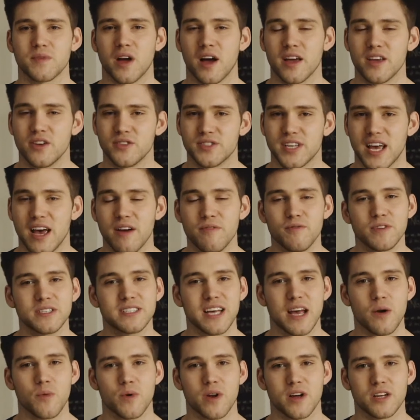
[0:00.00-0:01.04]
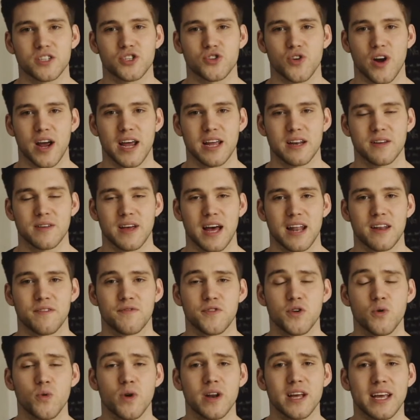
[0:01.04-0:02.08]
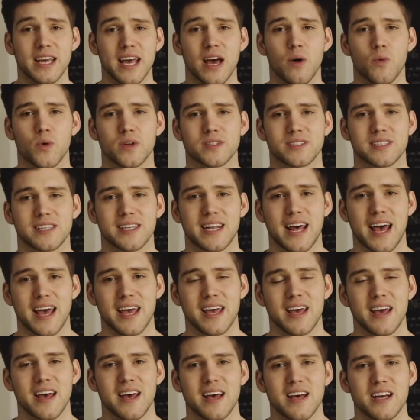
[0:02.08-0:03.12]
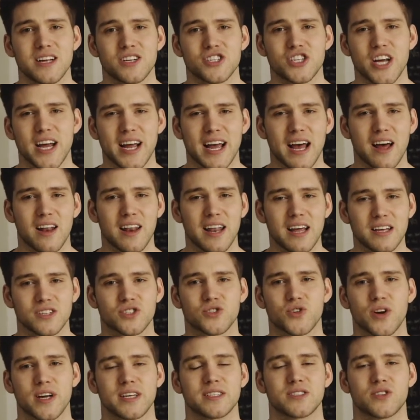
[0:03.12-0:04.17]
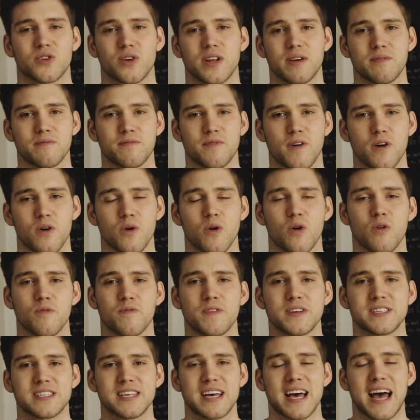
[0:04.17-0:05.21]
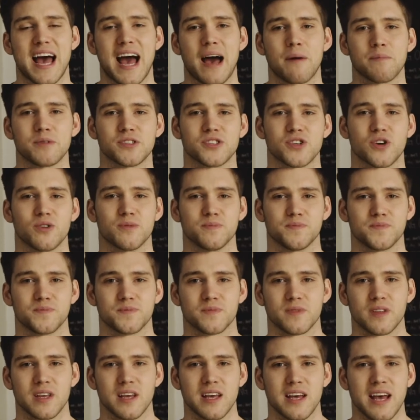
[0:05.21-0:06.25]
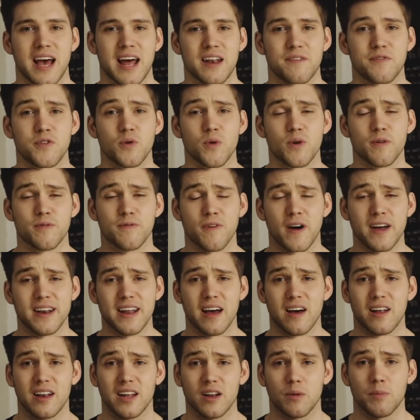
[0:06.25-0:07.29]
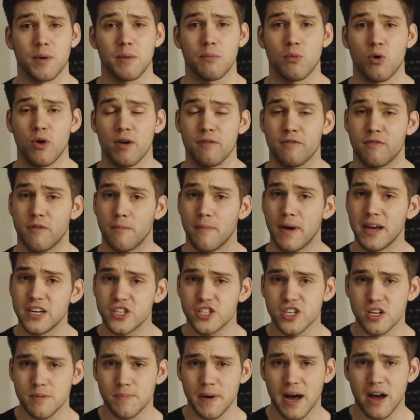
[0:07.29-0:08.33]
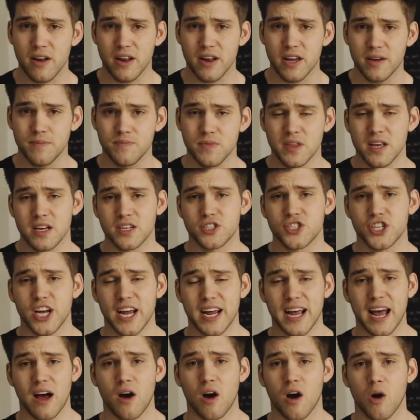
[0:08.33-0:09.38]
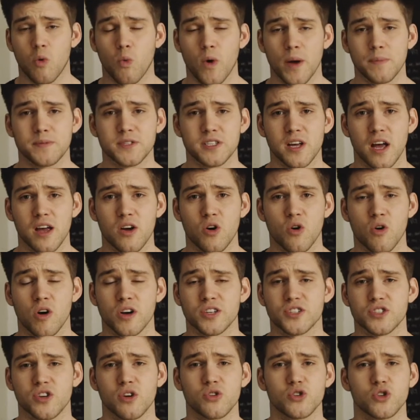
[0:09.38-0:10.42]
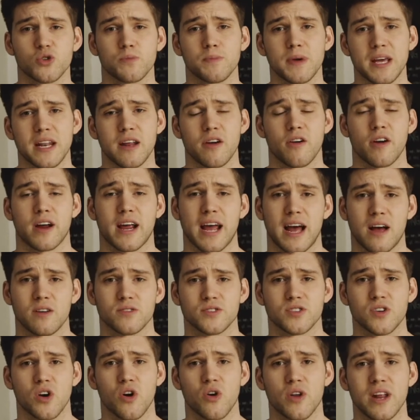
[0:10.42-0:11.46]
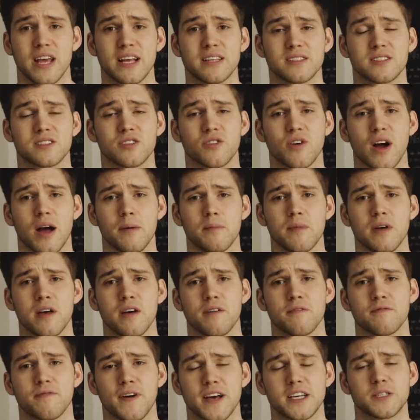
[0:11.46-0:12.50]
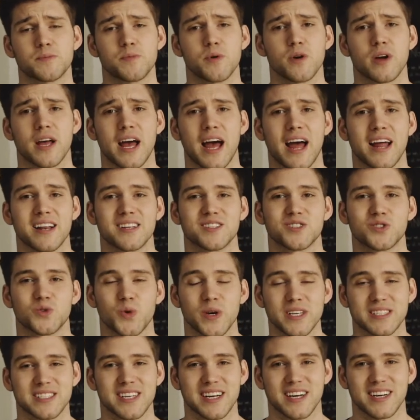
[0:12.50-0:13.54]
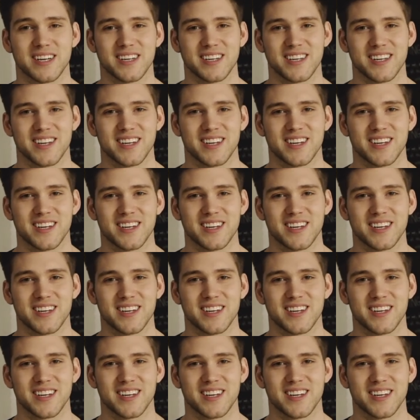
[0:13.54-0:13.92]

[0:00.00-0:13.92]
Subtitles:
I use it every day when I train, and if you want to get one today, check out letstrain.info or visit Amazon. And if you want to find out a little bit more information about it, check out our website or our social media accounts on Instagram, Facebook, and Twitter.